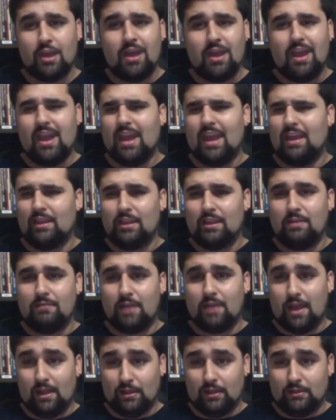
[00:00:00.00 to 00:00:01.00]
alien
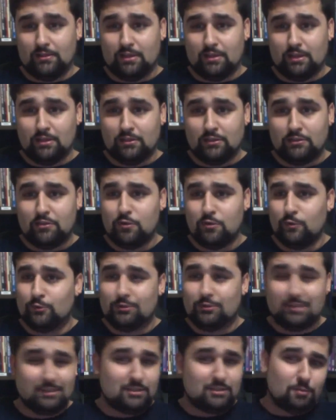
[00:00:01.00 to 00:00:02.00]
violence ensues.
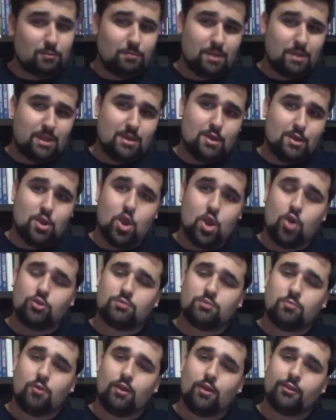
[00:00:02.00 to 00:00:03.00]
This will be no
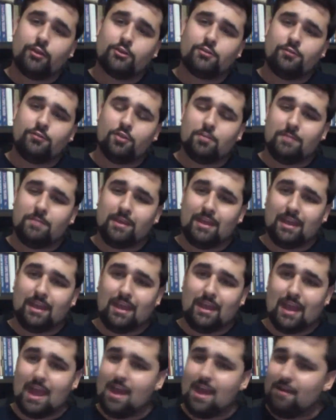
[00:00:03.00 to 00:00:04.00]
spoilers for the
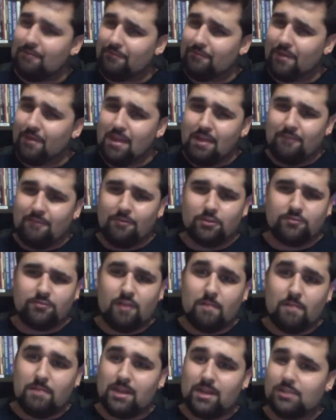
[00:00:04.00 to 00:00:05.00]
beginning half. First
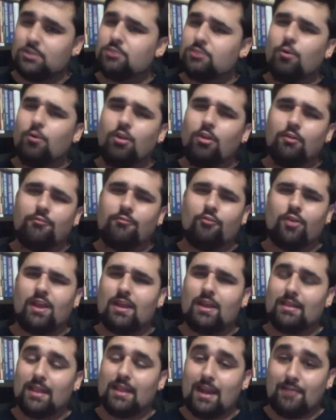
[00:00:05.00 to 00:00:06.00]
5 minutes are spoiler free,
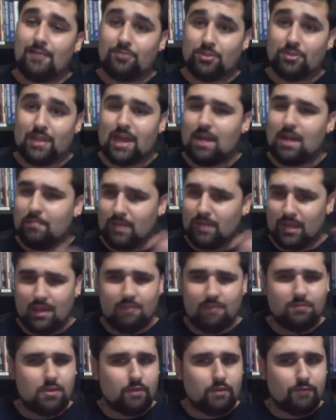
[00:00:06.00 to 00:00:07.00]
and then after that, I'm going to
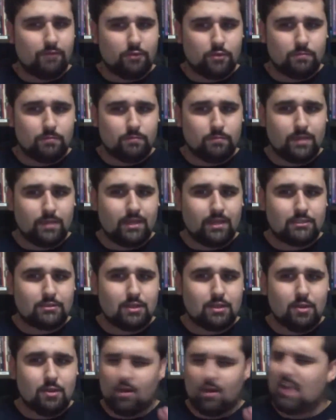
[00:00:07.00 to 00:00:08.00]
give you a few
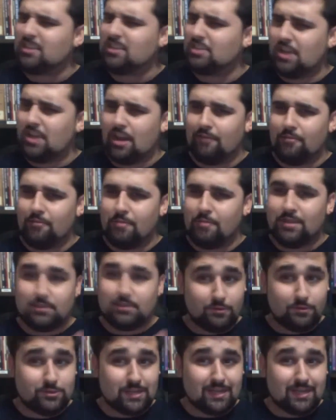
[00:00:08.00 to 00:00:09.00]
minutes, or actually not a few
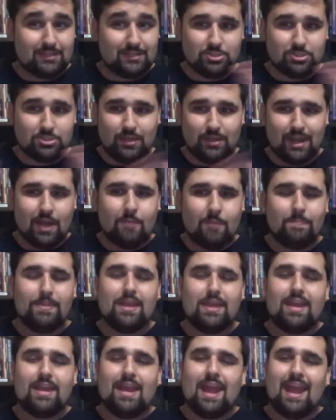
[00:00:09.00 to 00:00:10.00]
minutes, a few seconds to get out,
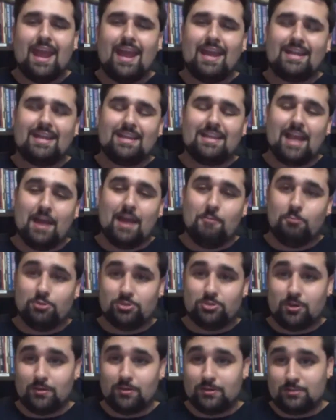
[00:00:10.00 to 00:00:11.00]
and I will
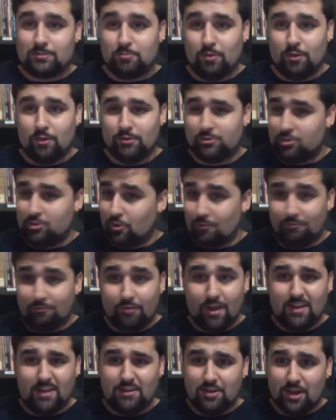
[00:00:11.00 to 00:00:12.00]
start the spoilers. Don't
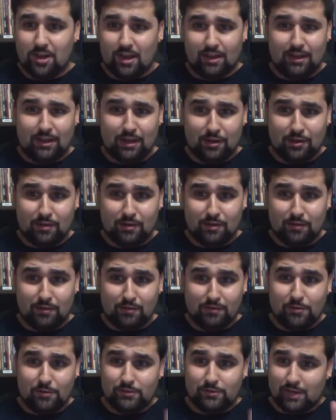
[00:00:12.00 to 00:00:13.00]
fret, you're not going to hear any
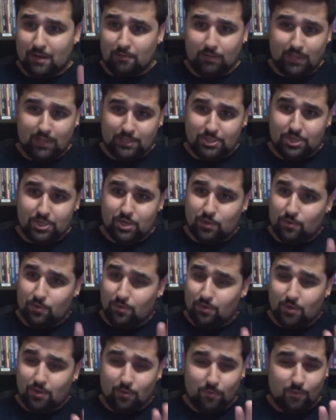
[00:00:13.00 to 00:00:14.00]
reviews, and I will let you
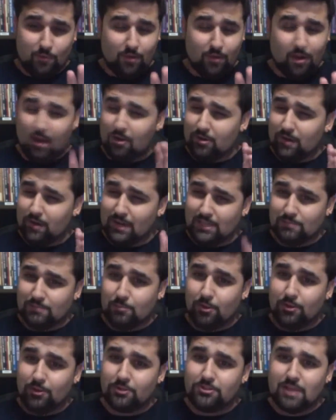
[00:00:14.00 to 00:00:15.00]
know, or any
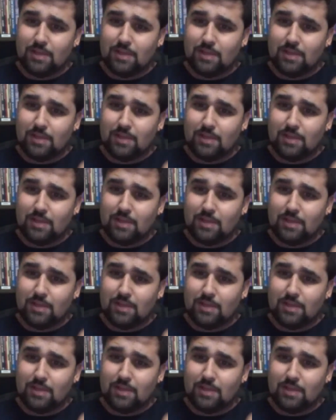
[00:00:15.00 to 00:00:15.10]
spoilers.